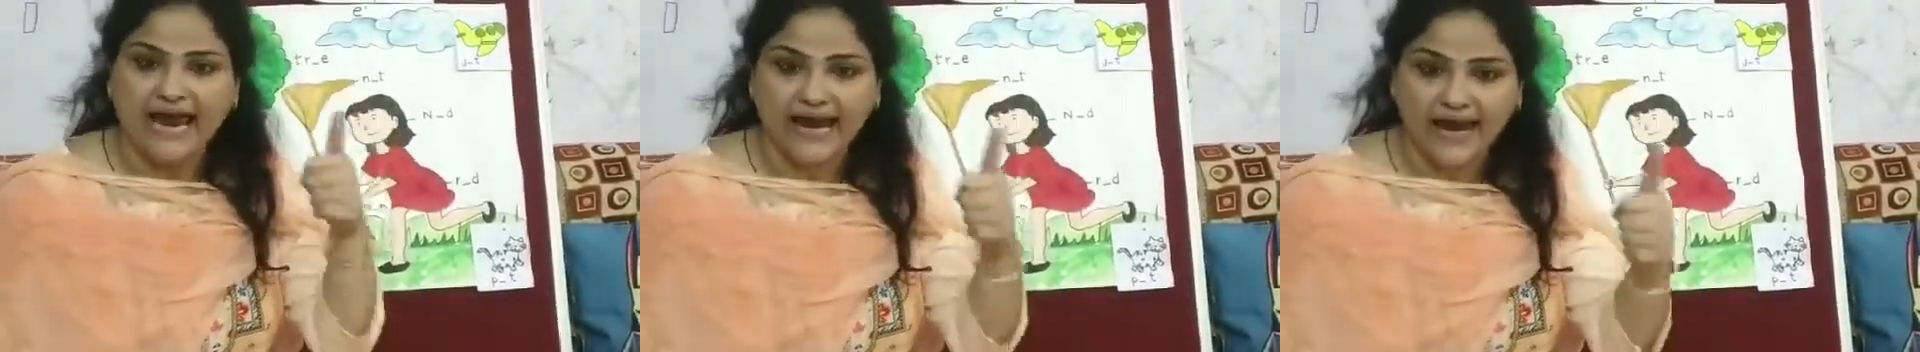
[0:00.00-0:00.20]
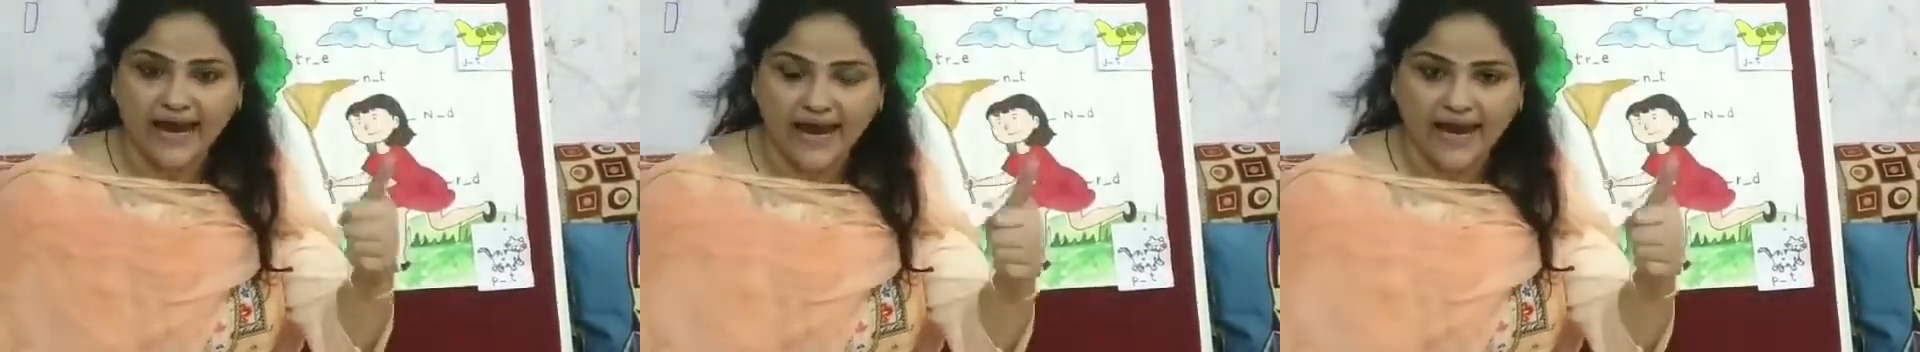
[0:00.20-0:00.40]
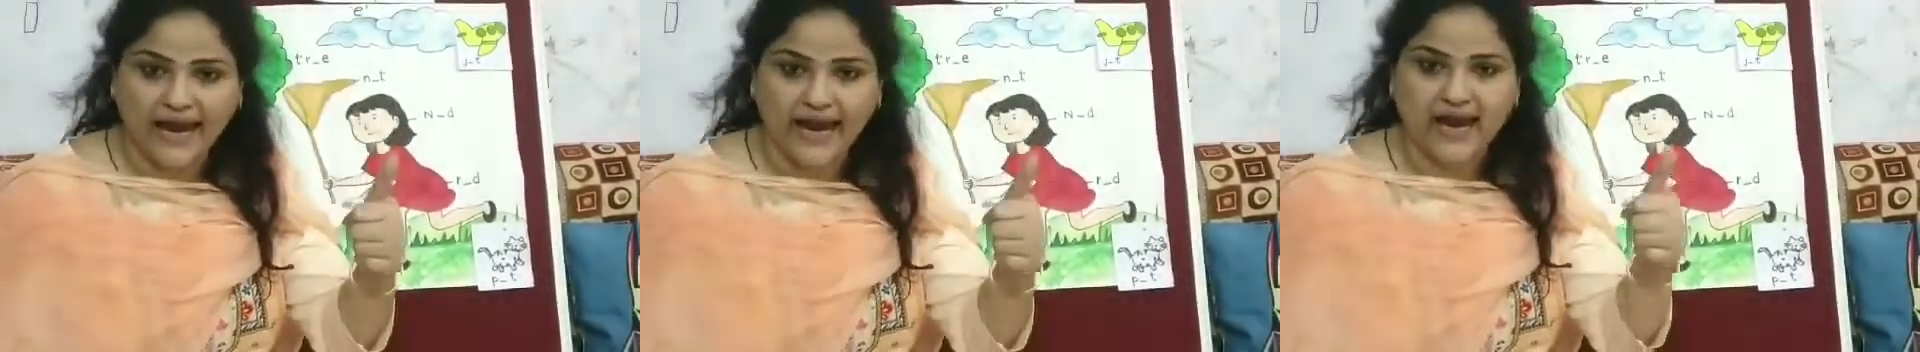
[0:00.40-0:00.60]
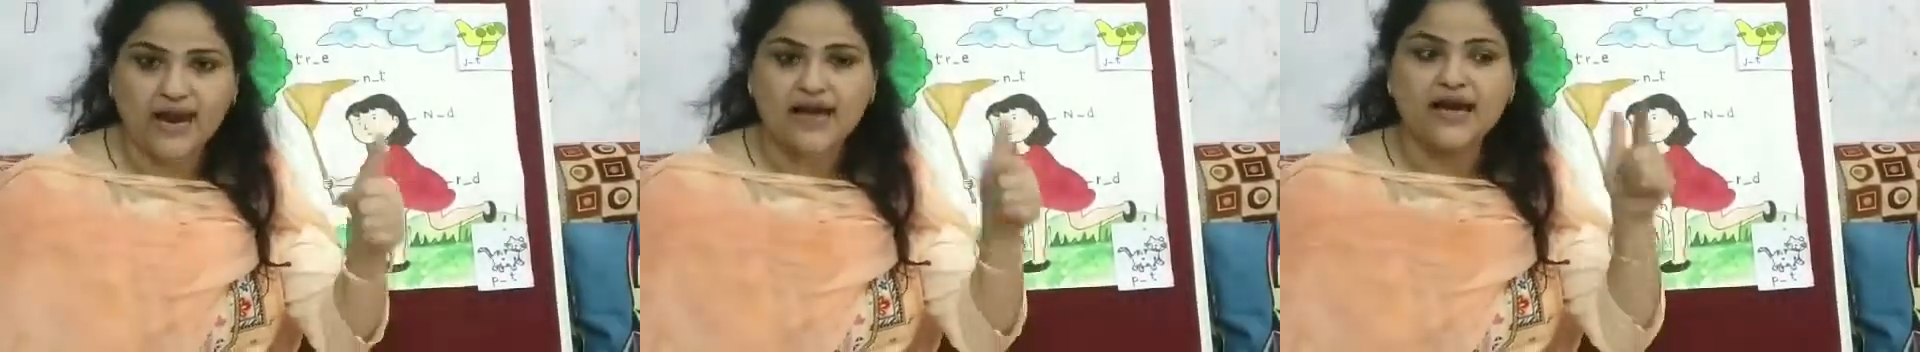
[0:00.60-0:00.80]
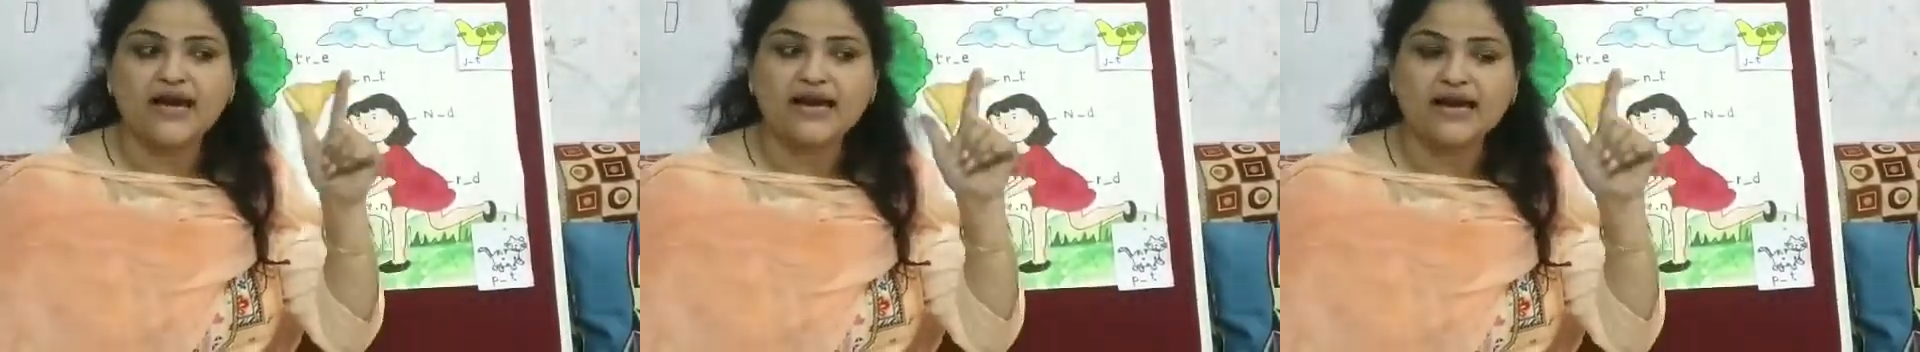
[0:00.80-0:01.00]
A,
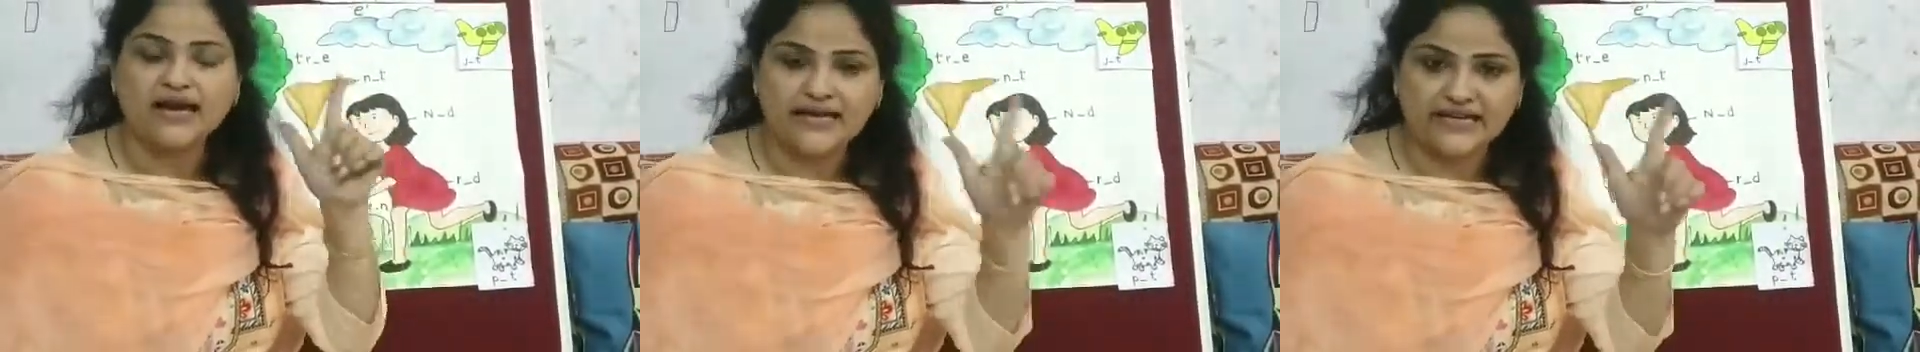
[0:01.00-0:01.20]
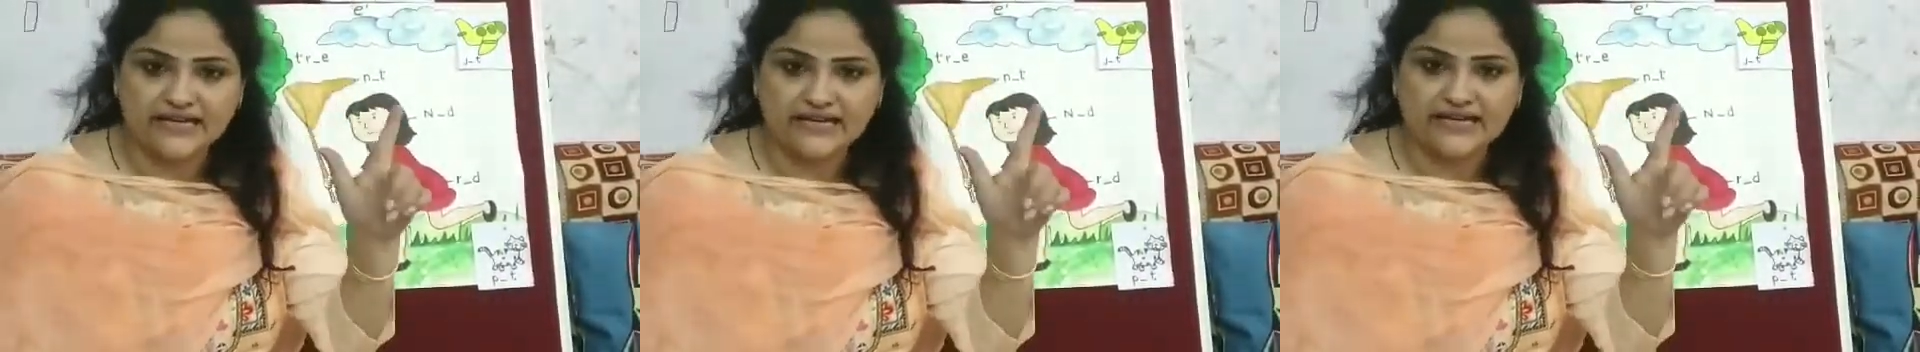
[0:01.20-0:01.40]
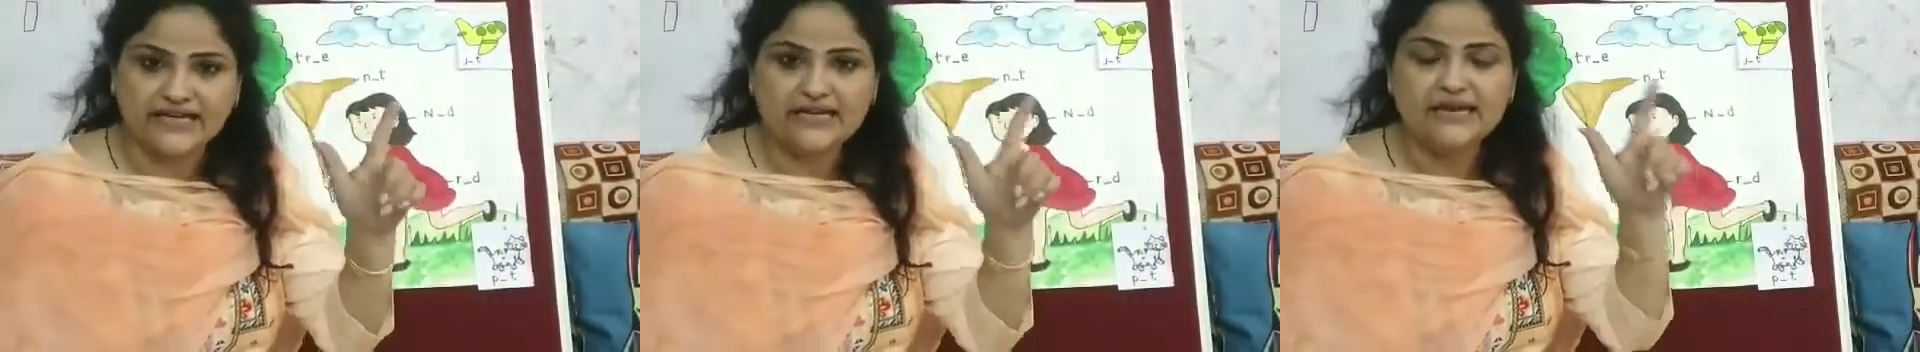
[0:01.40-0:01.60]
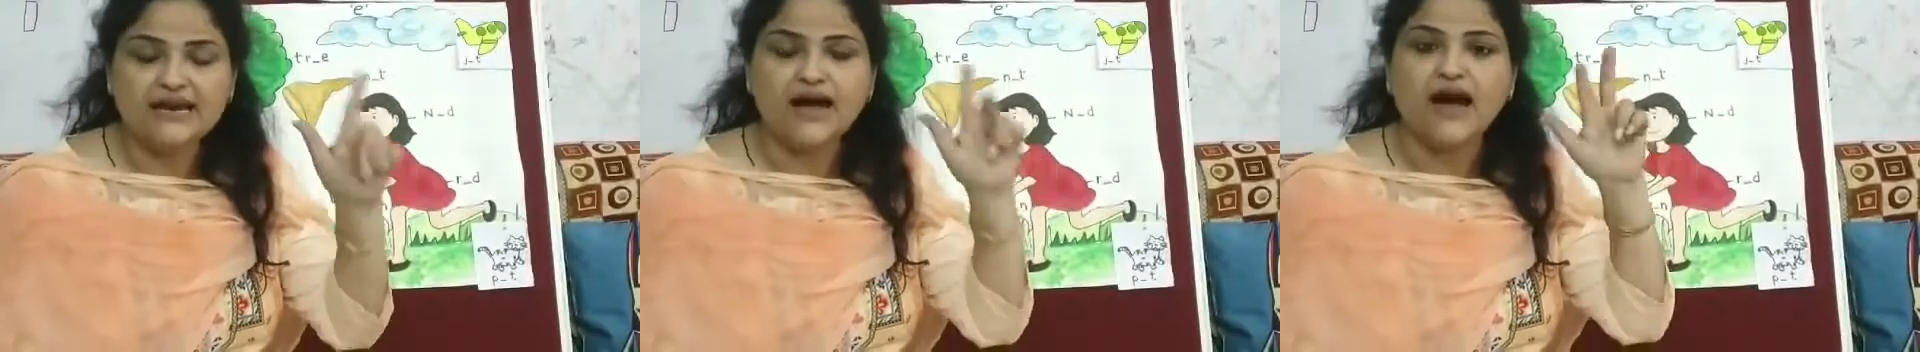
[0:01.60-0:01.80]
E,